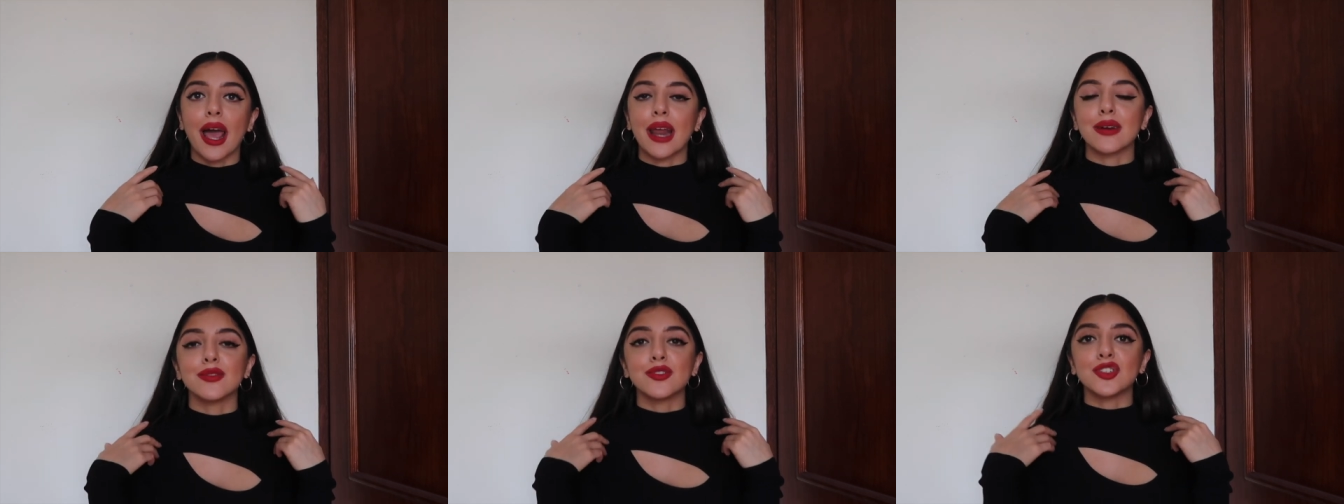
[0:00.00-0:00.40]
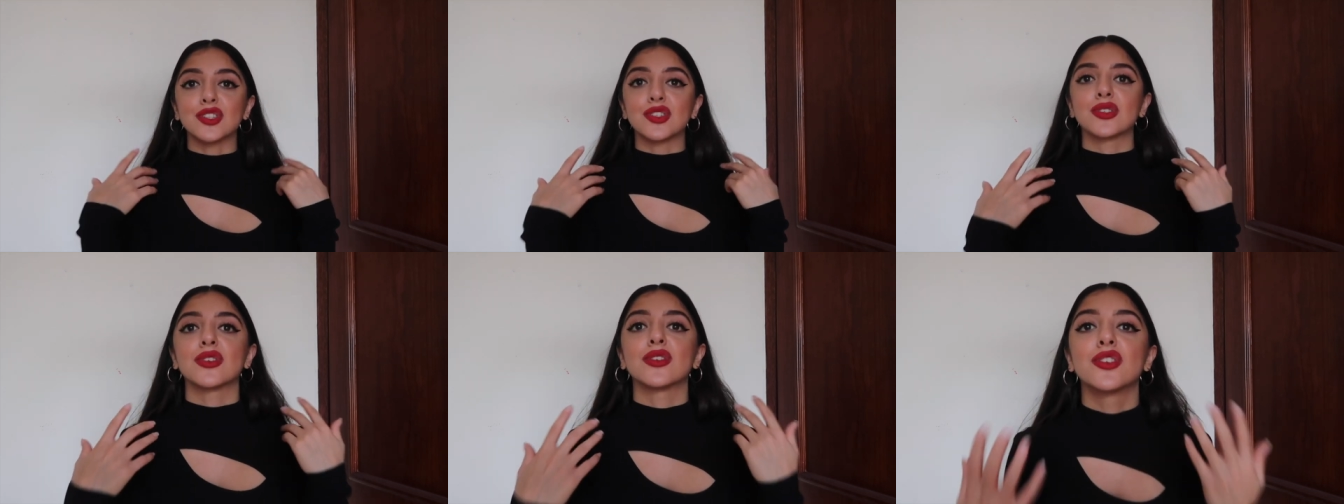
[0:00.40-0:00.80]
and I would
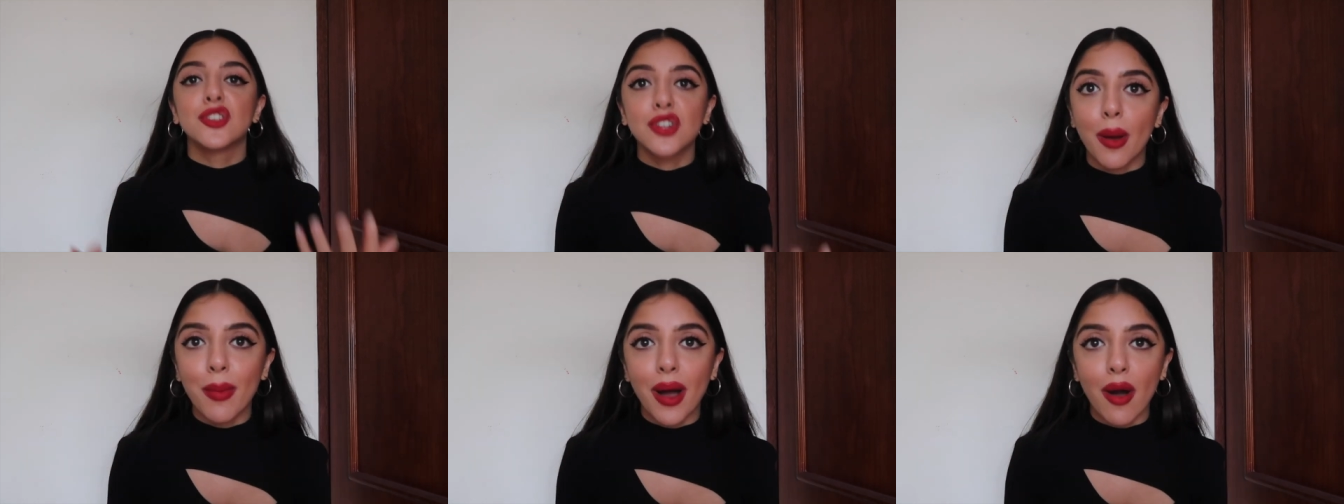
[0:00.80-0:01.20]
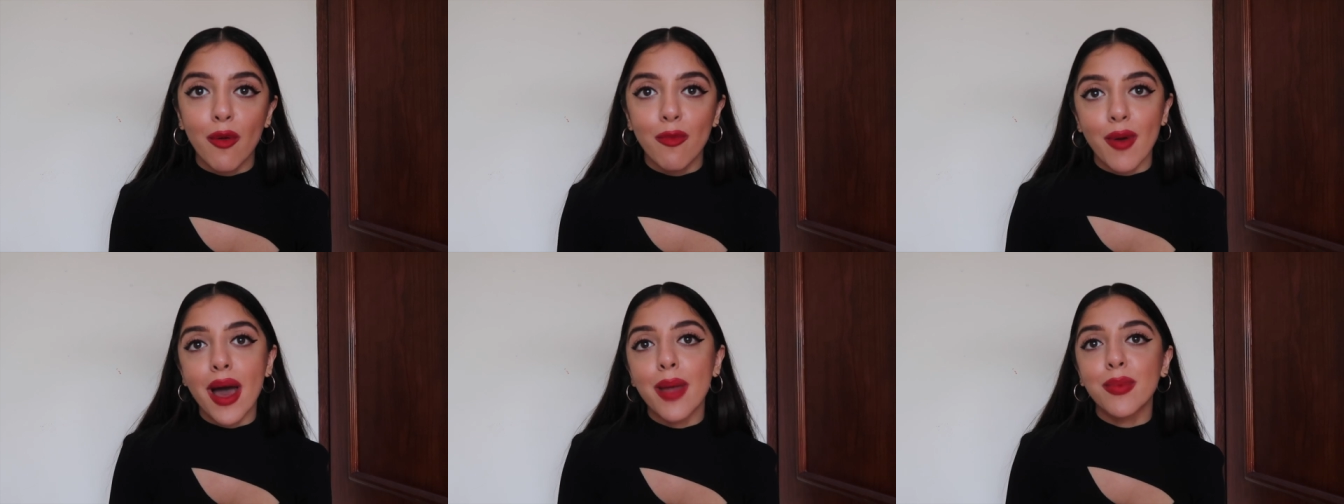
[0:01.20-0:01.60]
just jump
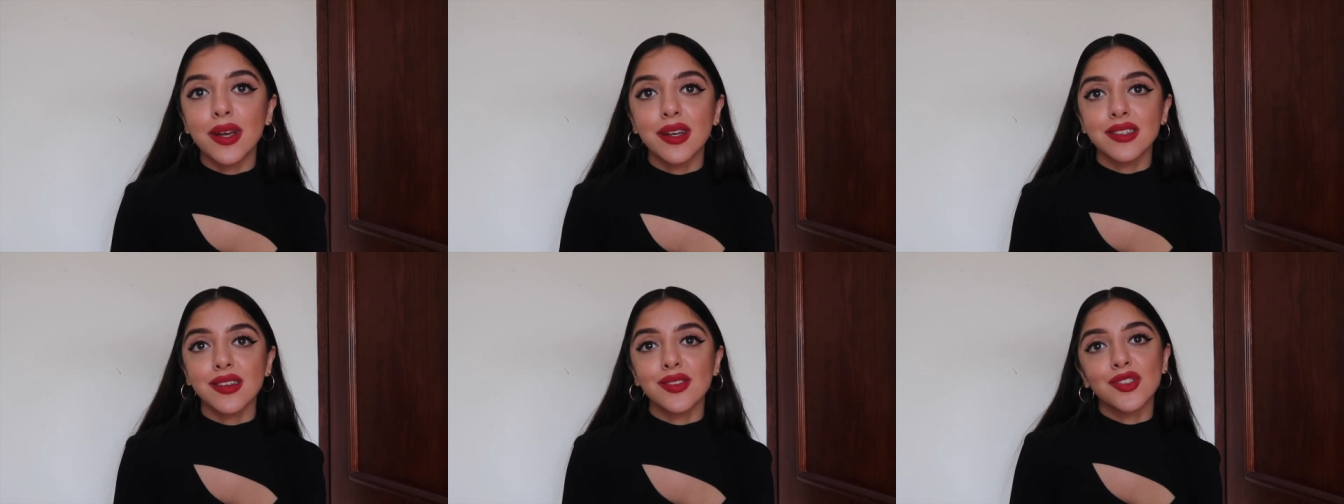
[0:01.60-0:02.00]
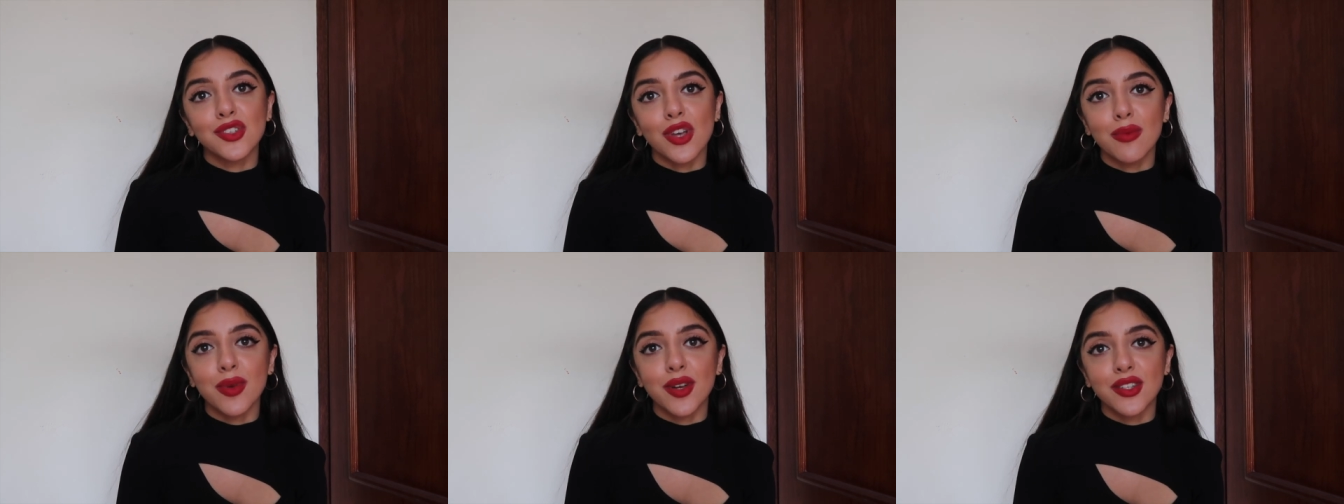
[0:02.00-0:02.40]
out of bed because I was
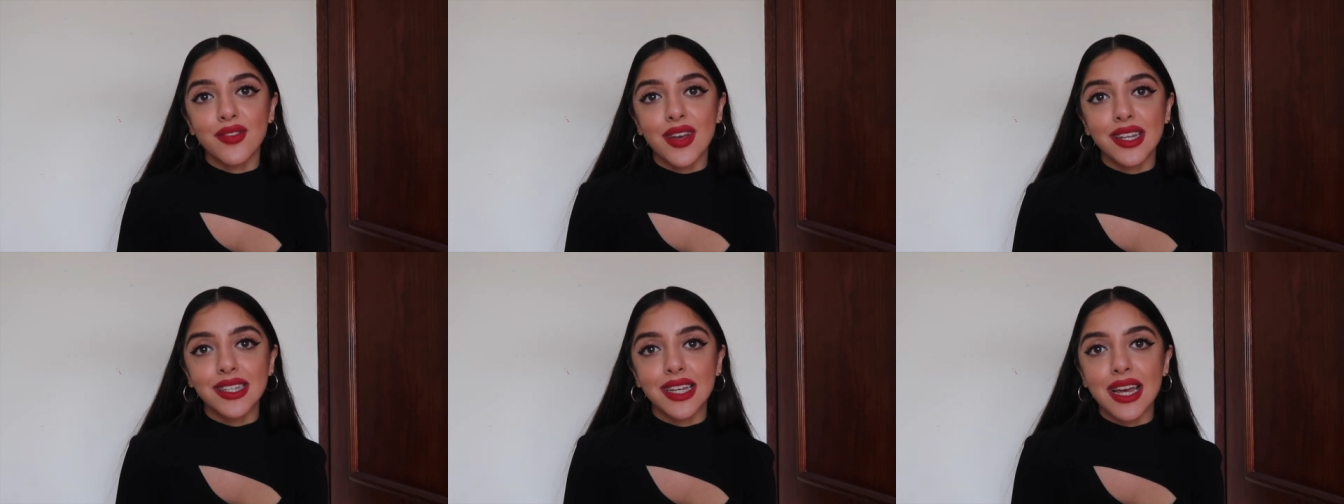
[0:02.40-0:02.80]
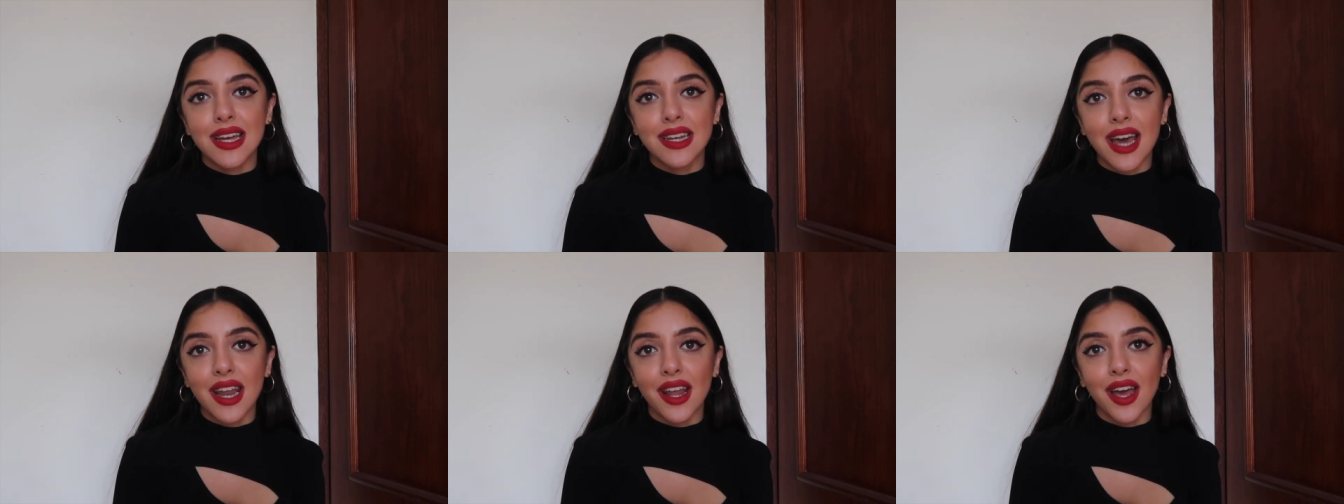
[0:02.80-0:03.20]
so motivated
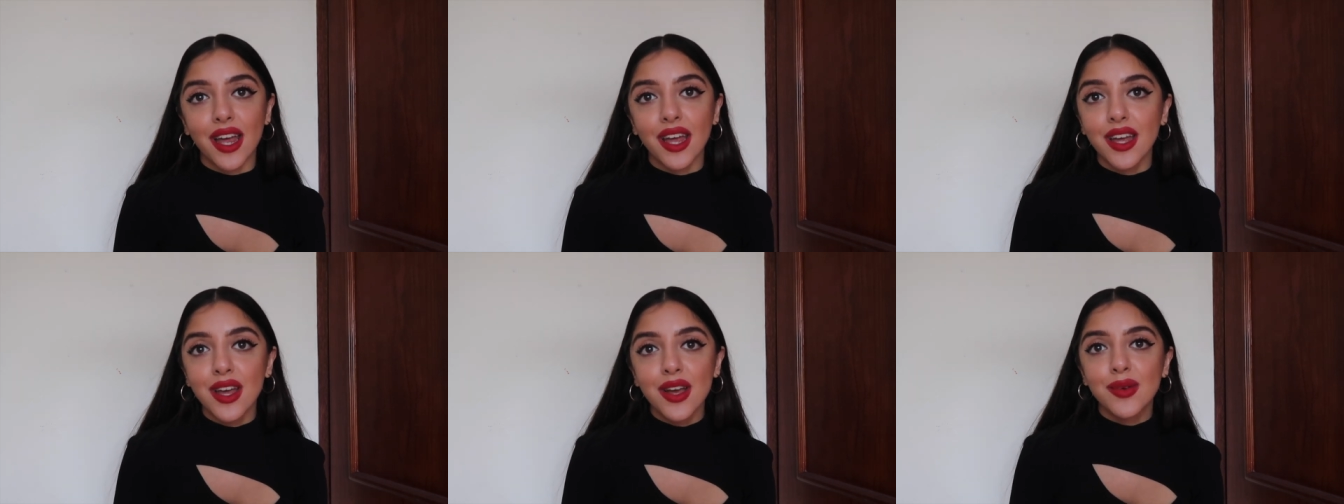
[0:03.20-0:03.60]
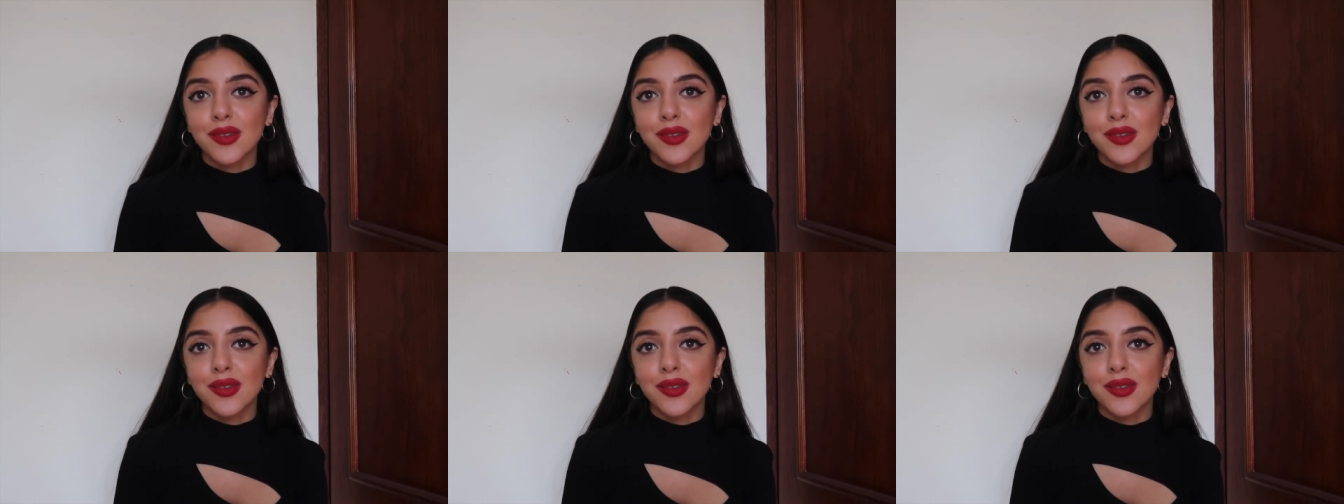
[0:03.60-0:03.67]
and I